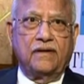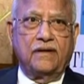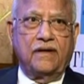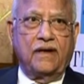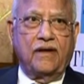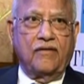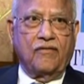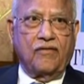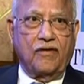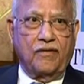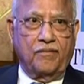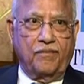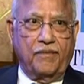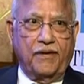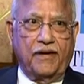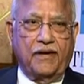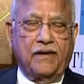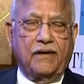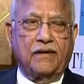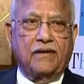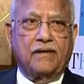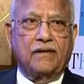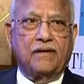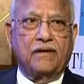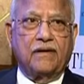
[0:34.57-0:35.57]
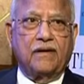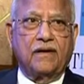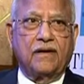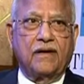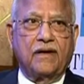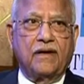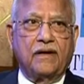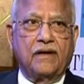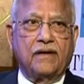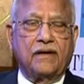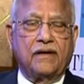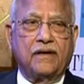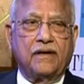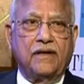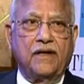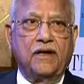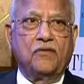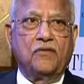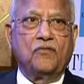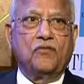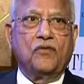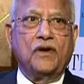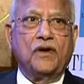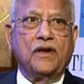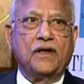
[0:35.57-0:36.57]
developing and
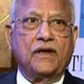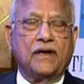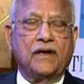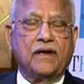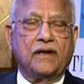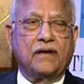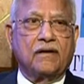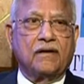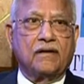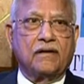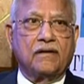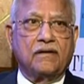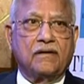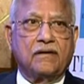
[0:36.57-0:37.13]
equaling